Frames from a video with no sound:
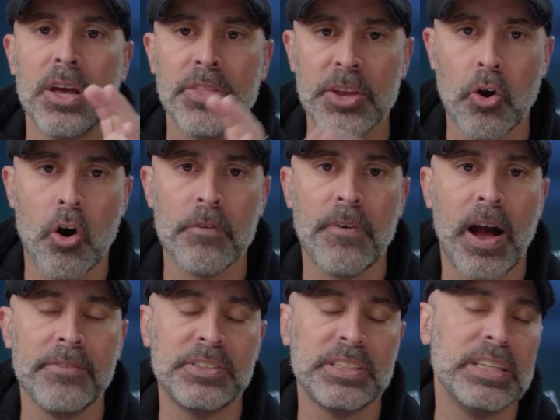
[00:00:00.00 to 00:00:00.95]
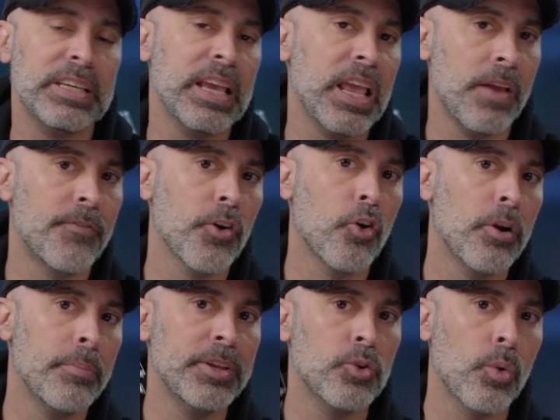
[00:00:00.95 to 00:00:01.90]
the R five C if you're
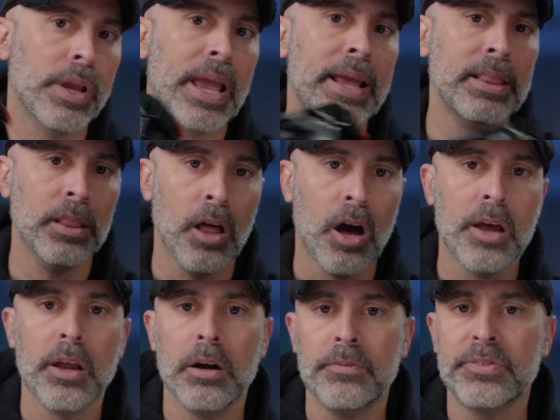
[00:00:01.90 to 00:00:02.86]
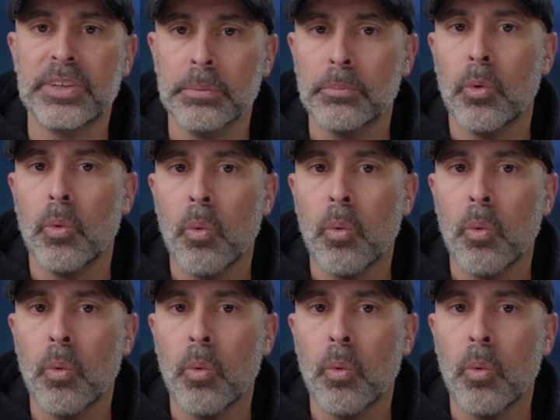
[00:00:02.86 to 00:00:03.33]
going to be doing a lot of gimbal